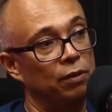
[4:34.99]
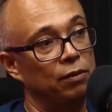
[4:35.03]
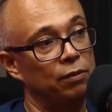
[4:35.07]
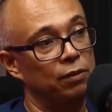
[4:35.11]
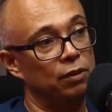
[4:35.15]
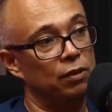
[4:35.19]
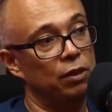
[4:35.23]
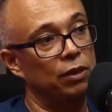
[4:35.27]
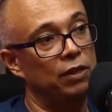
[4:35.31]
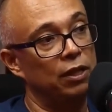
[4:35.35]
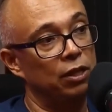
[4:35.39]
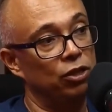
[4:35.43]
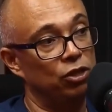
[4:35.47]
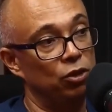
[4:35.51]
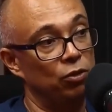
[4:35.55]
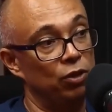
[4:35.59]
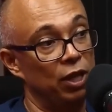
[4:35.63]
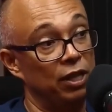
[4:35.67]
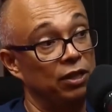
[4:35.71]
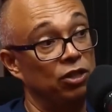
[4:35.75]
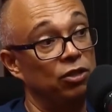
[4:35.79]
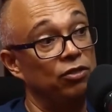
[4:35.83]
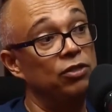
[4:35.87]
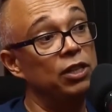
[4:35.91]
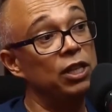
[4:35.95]
There's a
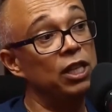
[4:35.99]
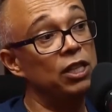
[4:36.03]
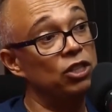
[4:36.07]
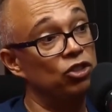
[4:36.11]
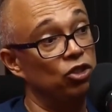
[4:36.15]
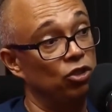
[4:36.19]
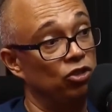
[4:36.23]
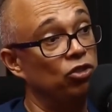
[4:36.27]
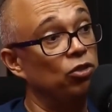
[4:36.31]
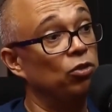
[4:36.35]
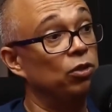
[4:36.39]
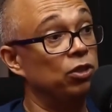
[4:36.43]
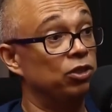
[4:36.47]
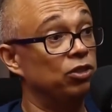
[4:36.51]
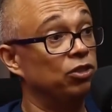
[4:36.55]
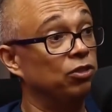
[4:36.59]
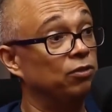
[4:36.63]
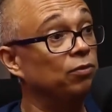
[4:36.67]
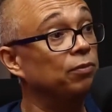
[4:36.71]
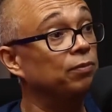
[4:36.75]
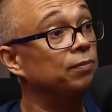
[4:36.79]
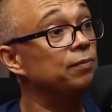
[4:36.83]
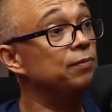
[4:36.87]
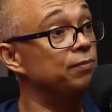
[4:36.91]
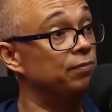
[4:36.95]
rectification switch,
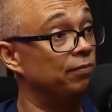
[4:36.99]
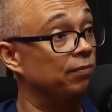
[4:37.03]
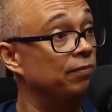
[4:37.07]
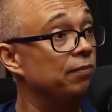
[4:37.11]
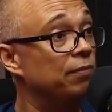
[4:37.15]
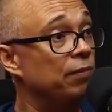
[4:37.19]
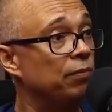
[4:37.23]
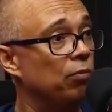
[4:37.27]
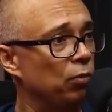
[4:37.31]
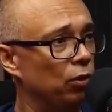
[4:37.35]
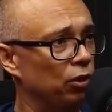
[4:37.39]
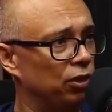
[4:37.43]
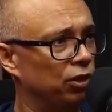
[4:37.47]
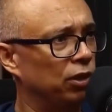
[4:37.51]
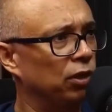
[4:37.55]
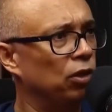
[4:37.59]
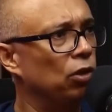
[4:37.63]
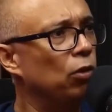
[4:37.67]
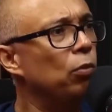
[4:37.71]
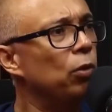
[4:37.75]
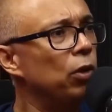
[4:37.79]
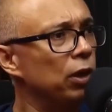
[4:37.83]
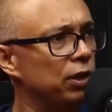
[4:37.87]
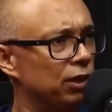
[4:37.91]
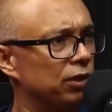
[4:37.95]
which is
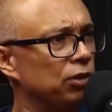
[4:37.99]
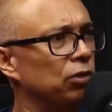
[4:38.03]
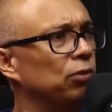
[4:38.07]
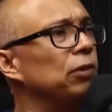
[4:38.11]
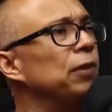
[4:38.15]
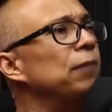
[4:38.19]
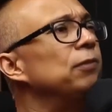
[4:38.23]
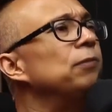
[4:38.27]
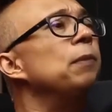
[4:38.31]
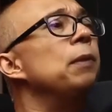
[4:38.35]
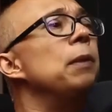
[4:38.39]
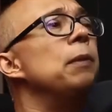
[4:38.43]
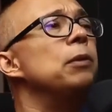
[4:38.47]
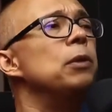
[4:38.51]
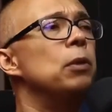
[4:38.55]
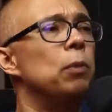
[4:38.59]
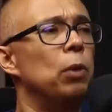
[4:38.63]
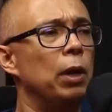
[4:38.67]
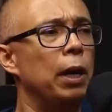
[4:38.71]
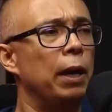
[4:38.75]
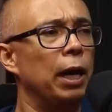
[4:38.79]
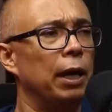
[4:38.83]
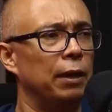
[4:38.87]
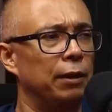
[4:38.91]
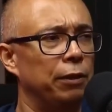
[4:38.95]
what is referred to
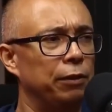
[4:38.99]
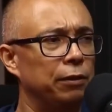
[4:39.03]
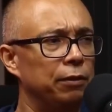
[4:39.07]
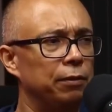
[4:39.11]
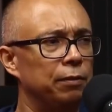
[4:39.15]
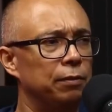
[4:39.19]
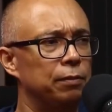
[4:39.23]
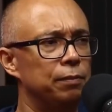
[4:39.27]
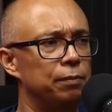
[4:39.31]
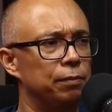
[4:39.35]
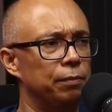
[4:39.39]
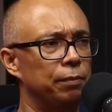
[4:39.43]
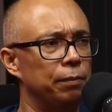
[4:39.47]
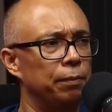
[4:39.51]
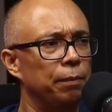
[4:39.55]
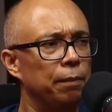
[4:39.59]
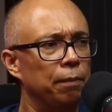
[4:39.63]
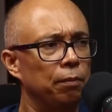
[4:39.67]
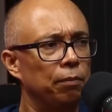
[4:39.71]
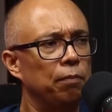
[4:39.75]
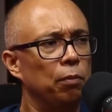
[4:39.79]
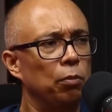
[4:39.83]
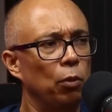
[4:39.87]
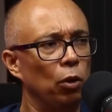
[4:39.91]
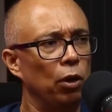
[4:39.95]
as
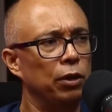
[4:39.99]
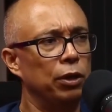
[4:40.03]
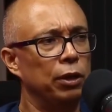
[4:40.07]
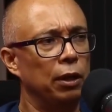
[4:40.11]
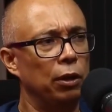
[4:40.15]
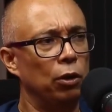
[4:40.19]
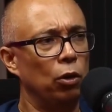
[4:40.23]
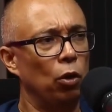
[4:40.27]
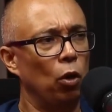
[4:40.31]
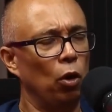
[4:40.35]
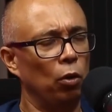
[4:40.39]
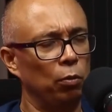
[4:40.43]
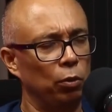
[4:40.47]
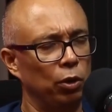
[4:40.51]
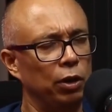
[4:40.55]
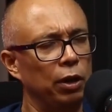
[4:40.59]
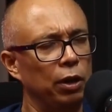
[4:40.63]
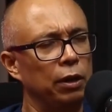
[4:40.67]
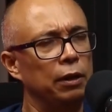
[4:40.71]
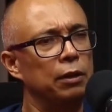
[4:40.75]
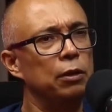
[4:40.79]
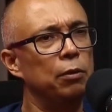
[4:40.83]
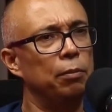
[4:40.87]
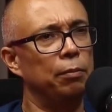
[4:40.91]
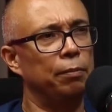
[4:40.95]
the voicing.
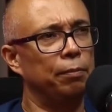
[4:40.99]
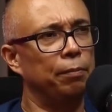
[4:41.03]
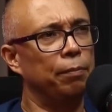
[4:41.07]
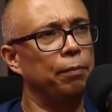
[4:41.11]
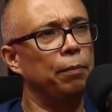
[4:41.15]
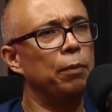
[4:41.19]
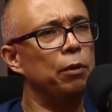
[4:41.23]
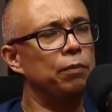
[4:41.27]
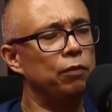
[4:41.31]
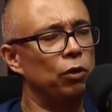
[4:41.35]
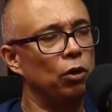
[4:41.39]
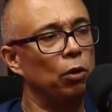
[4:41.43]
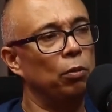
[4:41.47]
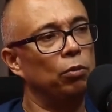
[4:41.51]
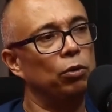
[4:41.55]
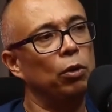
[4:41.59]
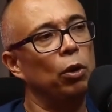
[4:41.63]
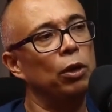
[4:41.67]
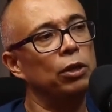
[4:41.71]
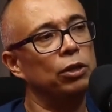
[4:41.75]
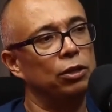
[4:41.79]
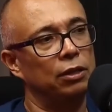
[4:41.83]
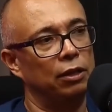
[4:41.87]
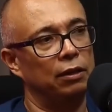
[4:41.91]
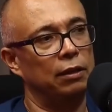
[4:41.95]
Normally, the term
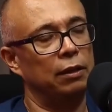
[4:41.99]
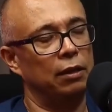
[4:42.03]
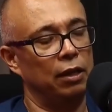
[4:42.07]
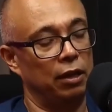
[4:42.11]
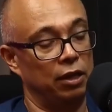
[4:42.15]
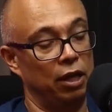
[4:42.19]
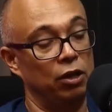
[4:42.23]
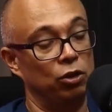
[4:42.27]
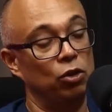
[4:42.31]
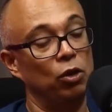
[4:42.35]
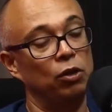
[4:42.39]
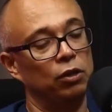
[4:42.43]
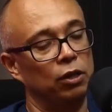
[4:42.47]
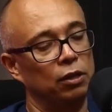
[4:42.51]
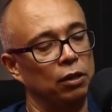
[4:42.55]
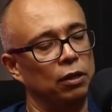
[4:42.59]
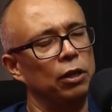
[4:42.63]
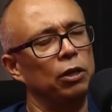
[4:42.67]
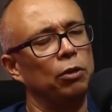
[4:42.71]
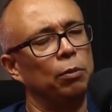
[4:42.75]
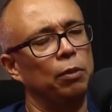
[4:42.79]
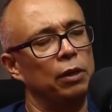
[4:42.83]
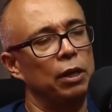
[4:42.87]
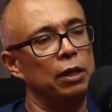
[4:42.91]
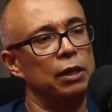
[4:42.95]
voicing, electronically
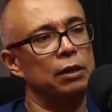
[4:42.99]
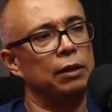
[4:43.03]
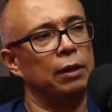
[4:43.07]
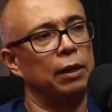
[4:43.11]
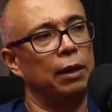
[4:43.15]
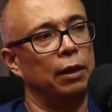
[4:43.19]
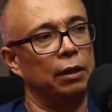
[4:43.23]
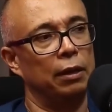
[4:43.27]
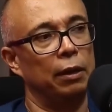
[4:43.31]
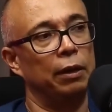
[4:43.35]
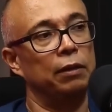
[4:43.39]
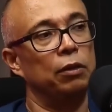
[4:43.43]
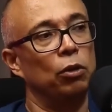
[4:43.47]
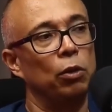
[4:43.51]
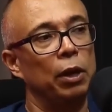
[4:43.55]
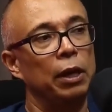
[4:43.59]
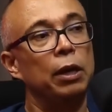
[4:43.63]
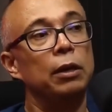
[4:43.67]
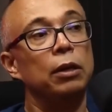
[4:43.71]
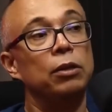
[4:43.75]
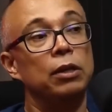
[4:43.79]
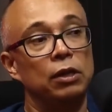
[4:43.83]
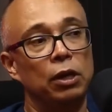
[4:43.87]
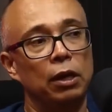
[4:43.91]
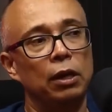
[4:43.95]
speaking, is
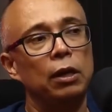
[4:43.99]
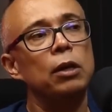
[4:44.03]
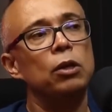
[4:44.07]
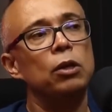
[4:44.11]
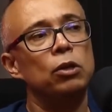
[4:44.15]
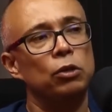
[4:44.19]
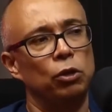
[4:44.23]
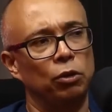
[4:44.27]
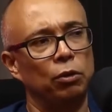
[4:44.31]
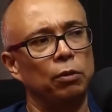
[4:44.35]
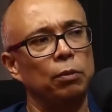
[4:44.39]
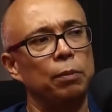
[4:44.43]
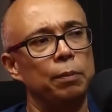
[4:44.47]
rectification.